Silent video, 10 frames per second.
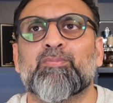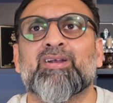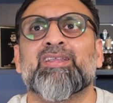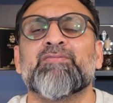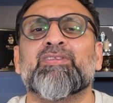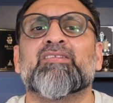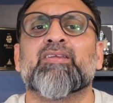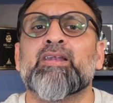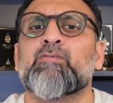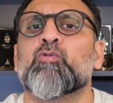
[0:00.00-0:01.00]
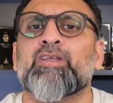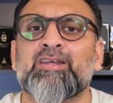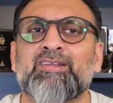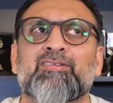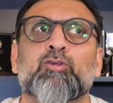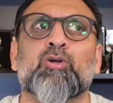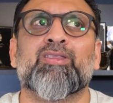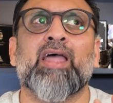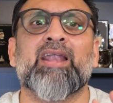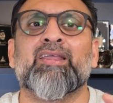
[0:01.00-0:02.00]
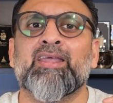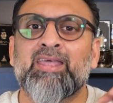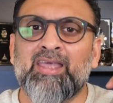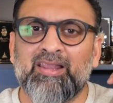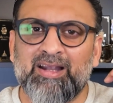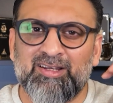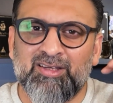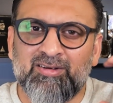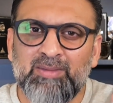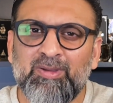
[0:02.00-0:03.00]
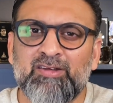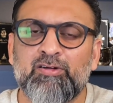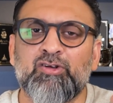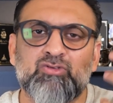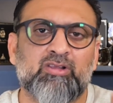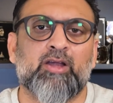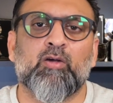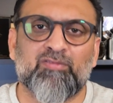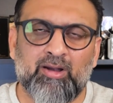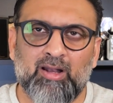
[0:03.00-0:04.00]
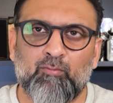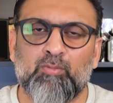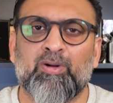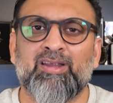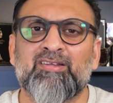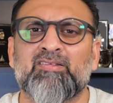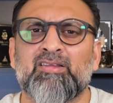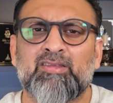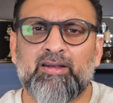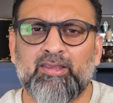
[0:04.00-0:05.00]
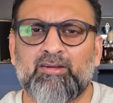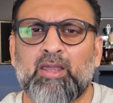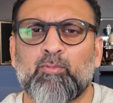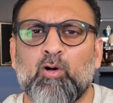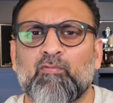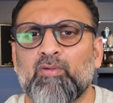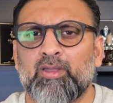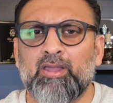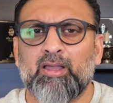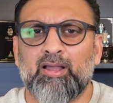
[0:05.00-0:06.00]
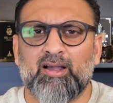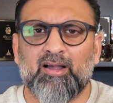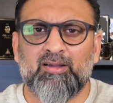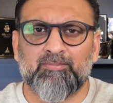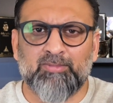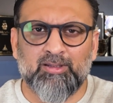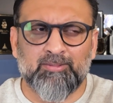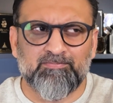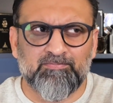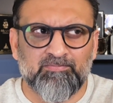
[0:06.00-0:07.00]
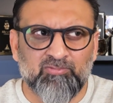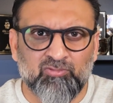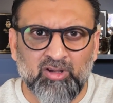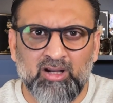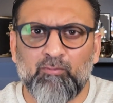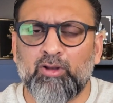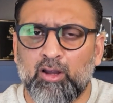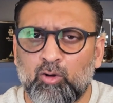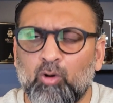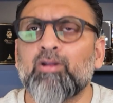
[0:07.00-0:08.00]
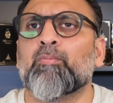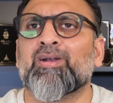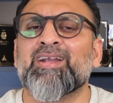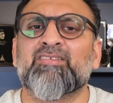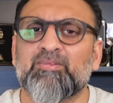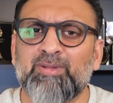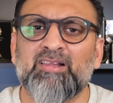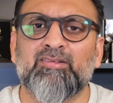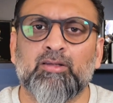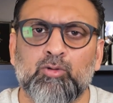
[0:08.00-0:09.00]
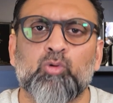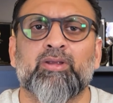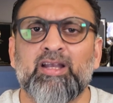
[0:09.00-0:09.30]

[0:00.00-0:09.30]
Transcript: But even the sandalwood here is not that that creamy traditional kind of sandalwood. But it's a synthetic type of uh, uh, sandalwood accord, but it smells good.